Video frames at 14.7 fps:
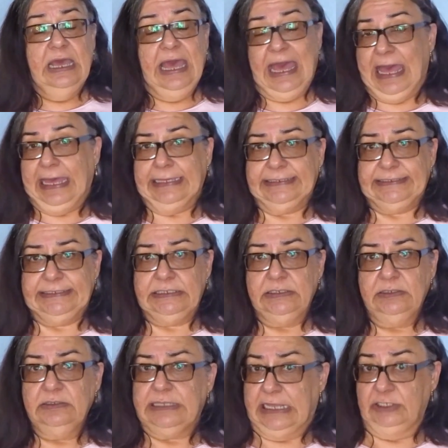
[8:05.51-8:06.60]
act
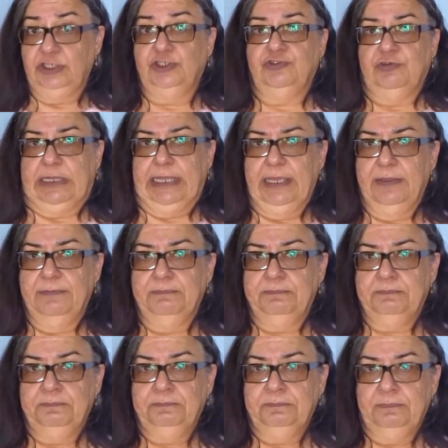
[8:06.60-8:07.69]
naturally,
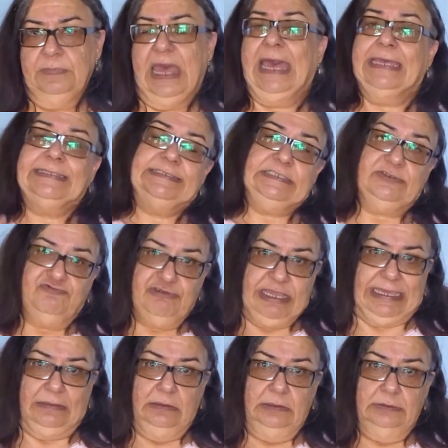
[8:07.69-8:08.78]
act
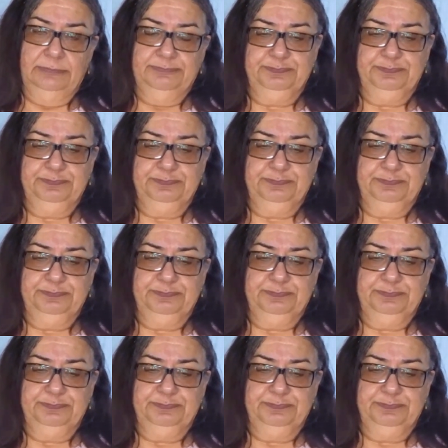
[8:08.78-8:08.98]
real.